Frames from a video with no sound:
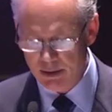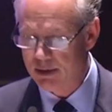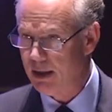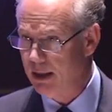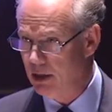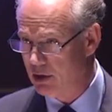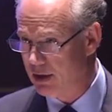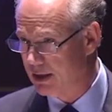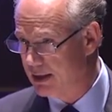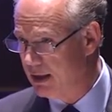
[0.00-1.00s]
each
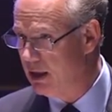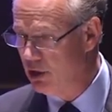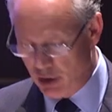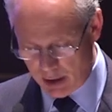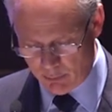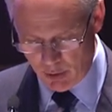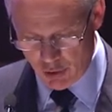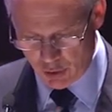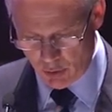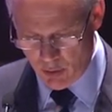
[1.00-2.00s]
succeeding
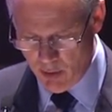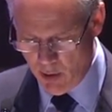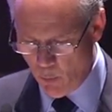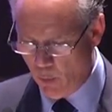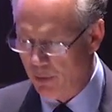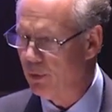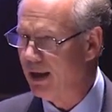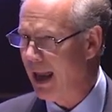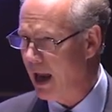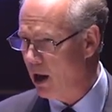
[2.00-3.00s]
generation
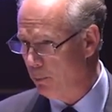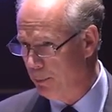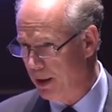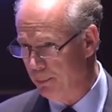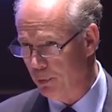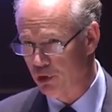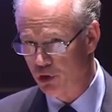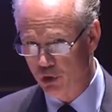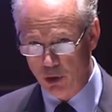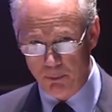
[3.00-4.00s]
wondering how people
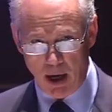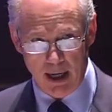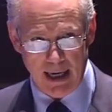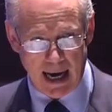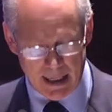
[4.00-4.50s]
stood by